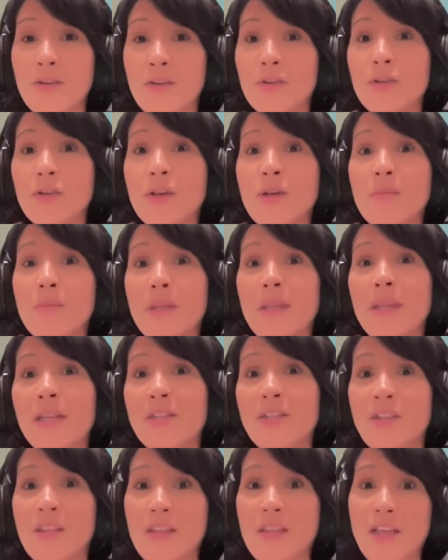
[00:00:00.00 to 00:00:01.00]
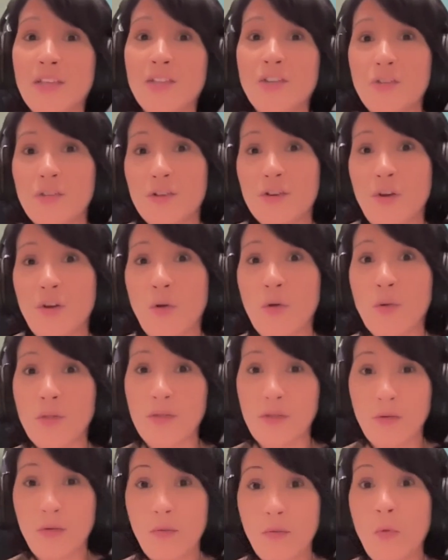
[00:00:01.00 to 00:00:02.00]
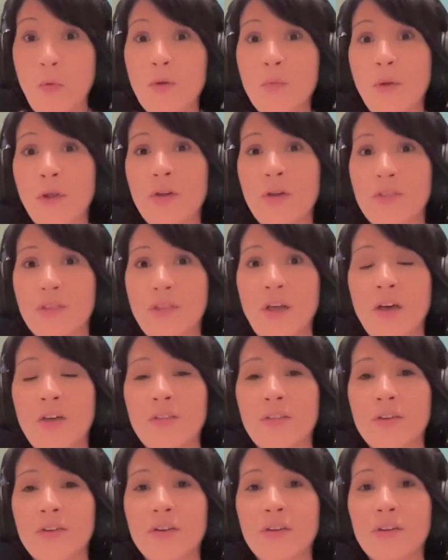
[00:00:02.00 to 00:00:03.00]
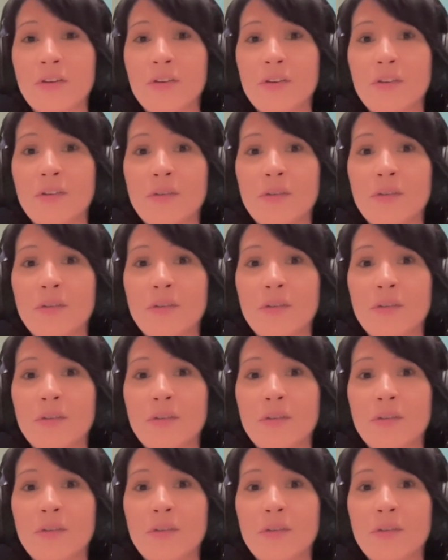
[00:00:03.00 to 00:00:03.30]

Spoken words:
You're committing to the yes or the no, one way or the other.